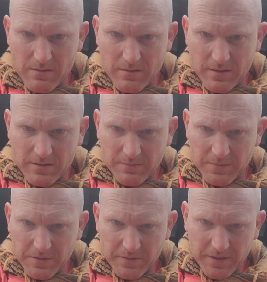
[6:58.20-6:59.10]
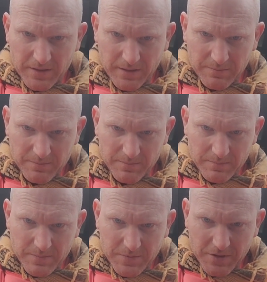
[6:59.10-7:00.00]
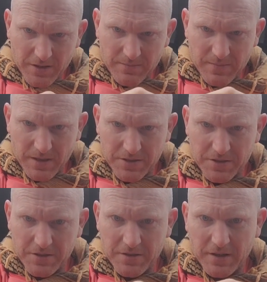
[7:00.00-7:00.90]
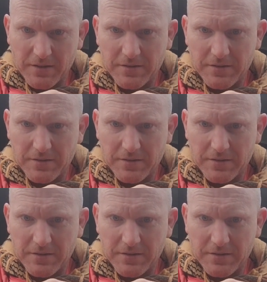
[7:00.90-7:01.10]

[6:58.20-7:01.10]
As I'm doing it, I'm trying to make sure that I